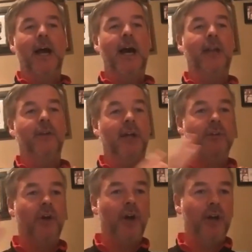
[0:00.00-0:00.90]
And
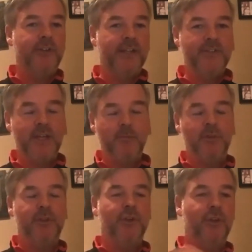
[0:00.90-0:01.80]
nowadays, then
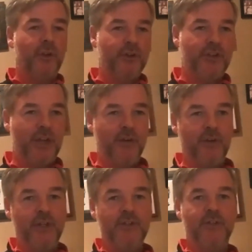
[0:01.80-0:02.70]
we're into another
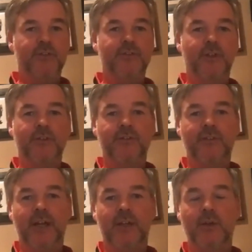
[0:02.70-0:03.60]
generation
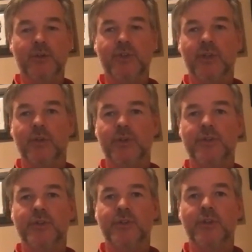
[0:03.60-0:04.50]
of coaching
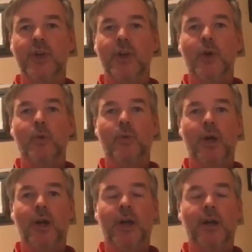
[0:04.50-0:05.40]
courses
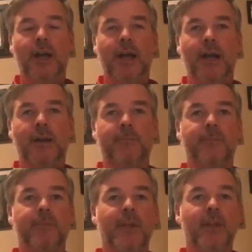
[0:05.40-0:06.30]
where
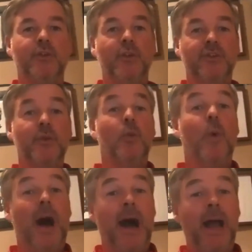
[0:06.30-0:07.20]
it's the
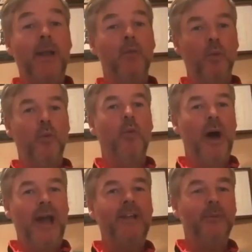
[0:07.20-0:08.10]
why.
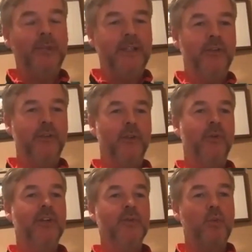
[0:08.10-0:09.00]
Why do we need to know
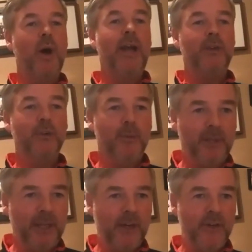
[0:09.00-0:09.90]
this? Why do our
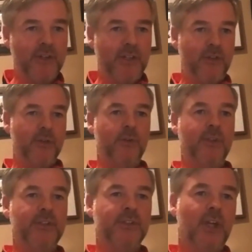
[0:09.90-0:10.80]
players need to know
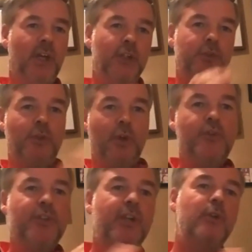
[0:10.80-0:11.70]
this? So
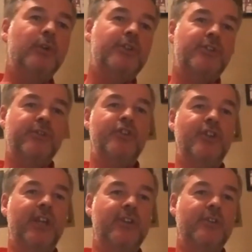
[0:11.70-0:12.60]
coaching courses have
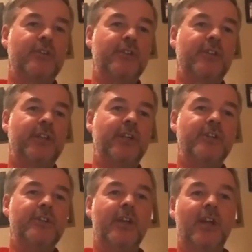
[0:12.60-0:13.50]
changed over the
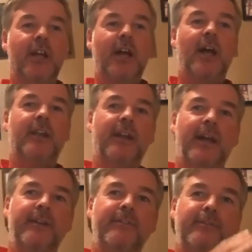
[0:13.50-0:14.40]
years, and
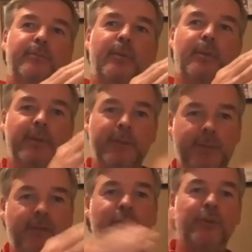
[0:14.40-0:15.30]
I've probably
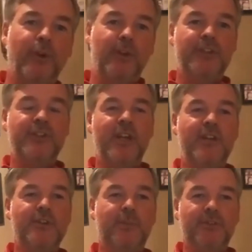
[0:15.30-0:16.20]
been through all the
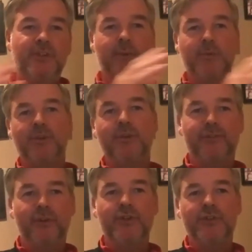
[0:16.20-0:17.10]
changes because I was on the
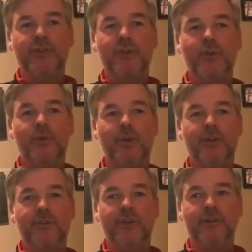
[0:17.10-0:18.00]
first cohort
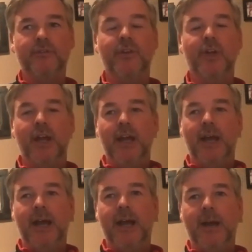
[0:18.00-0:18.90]
of stuff,
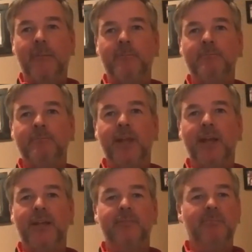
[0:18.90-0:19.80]
and
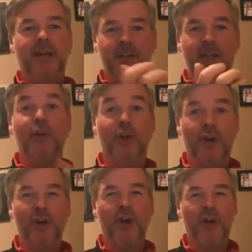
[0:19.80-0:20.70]

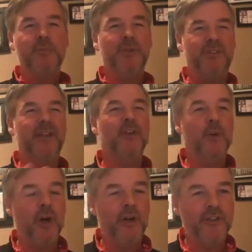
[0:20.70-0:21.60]
learned lots, but didn't
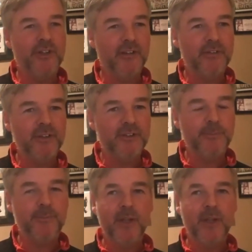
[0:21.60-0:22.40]
know how to deliver it.